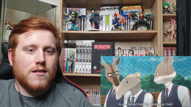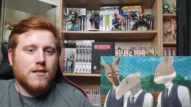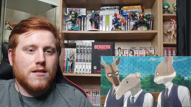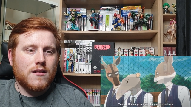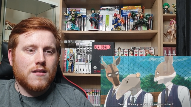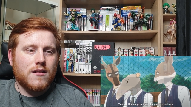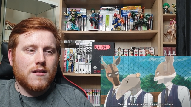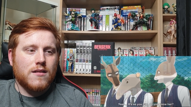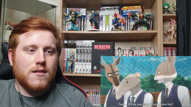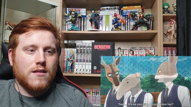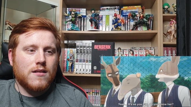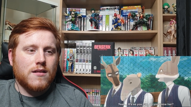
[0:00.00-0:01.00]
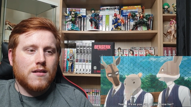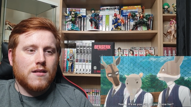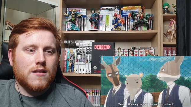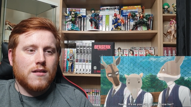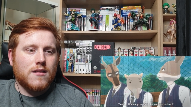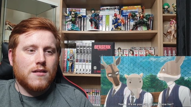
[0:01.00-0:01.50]

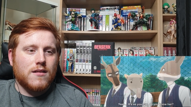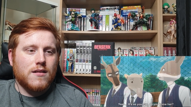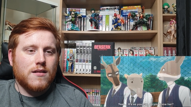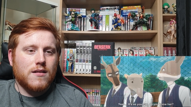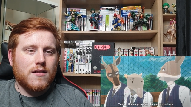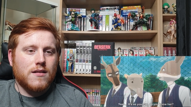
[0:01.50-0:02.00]
[no speech]